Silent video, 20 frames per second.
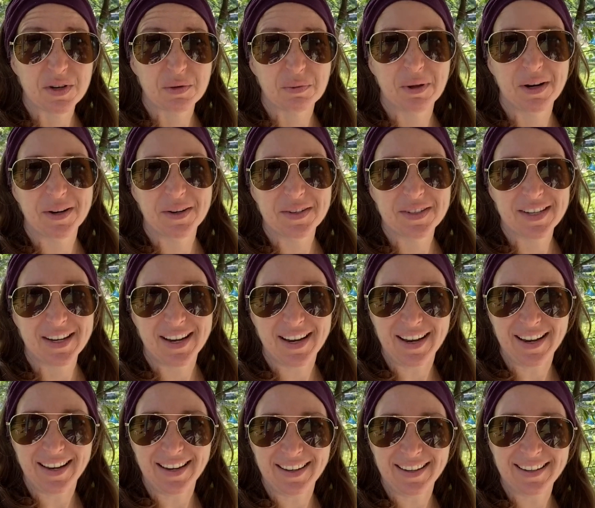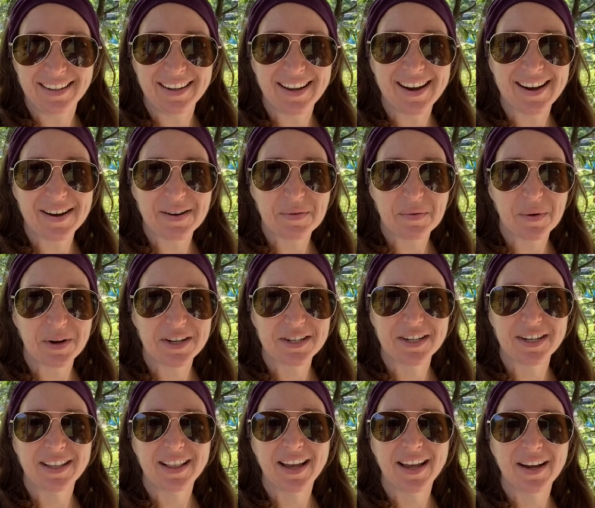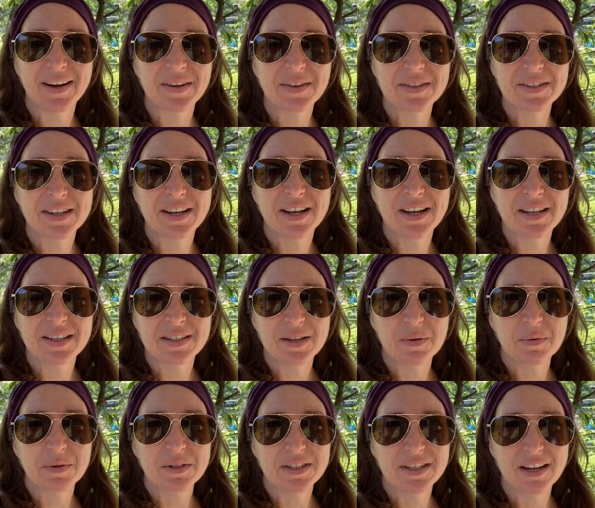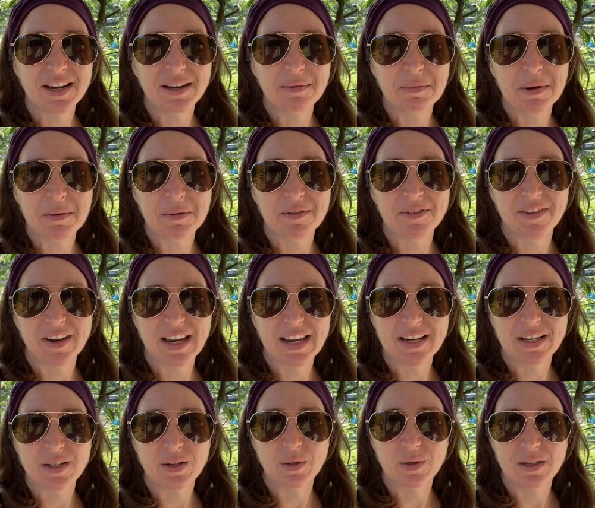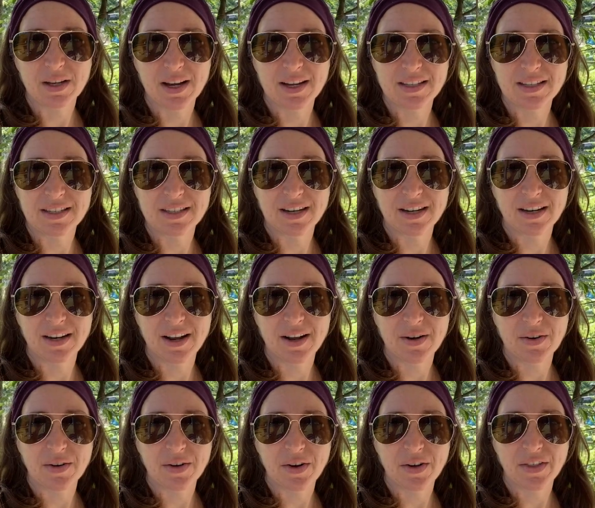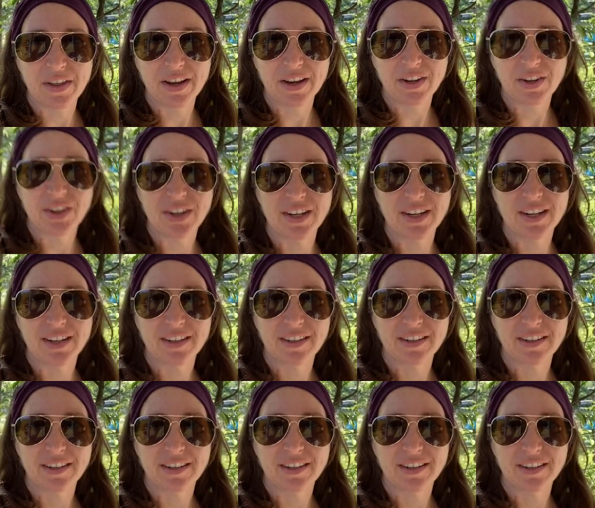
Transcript: spend all day uh, washing the house. So we'll see, maybe if I get two sides done, I'll call that good